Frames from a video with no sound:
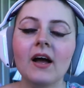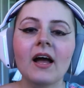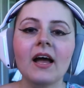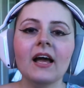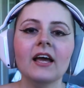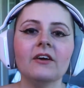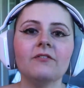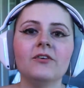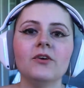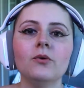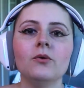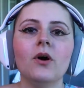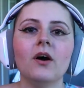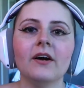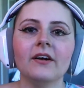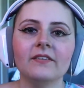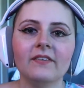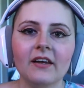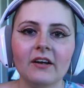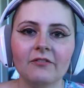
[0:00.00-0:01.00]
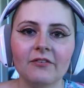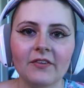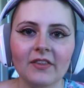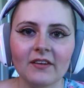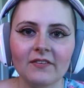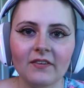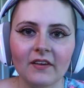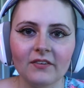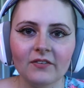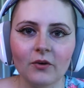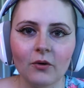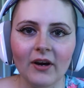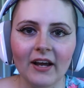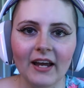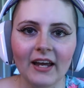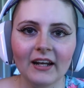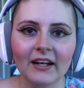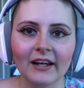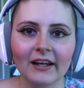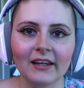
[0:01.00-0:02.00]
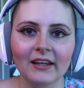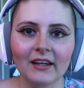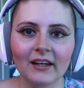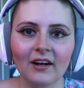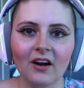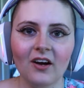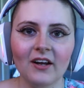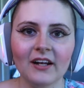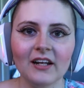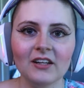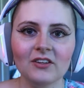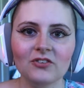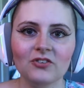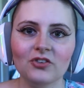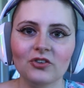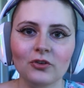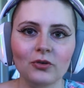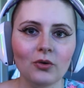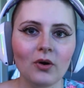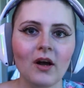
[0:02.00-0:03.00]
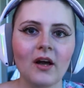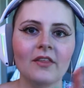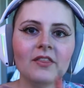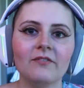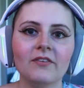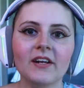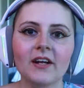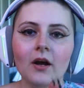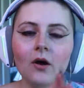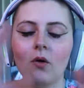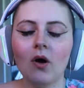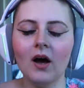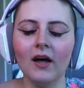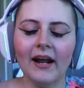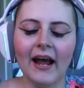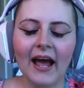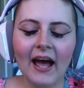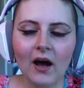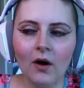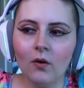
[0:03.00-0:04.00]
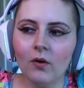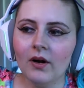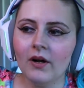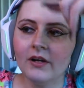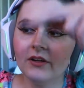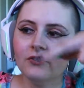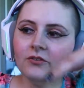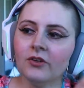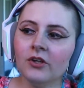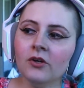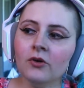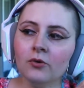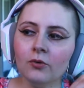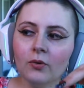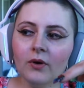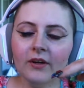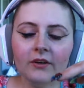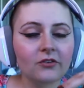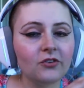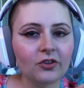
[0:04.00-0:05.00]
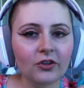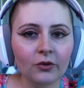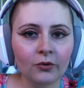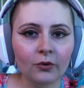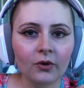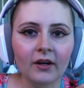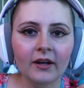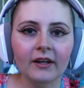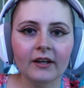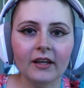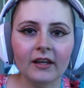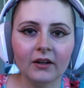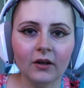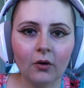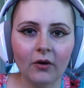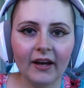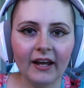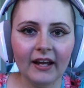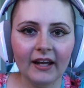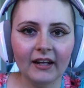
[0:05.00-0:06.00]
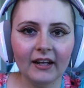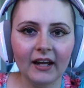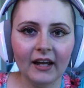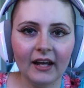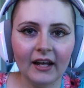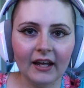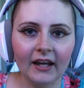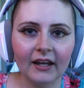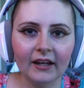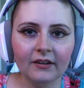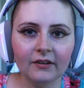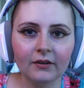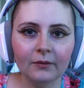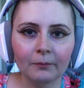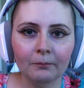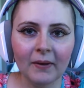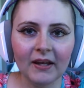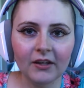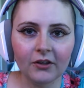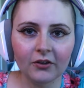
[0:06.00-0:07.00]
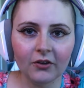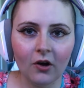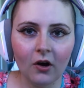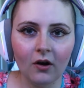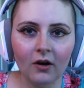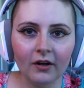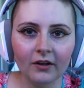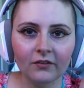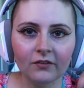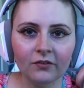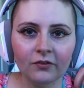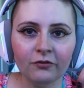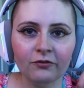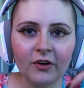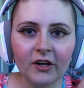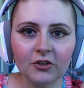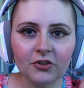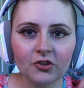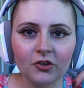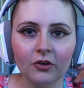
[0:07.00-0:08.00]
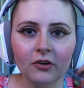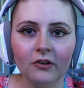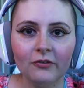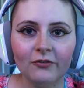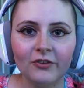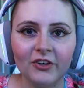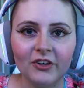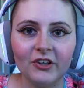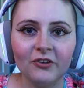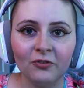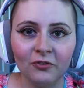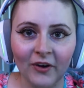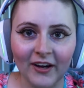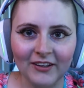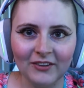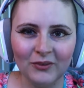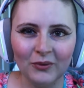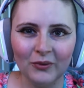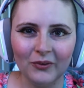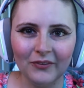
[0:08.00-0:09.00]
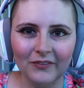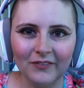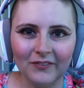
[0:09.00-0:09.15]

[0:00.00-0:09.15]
if you are excited for this, let's go ahead and get on into the video on how you too can go ahead and make your cards functional for Raid Duels.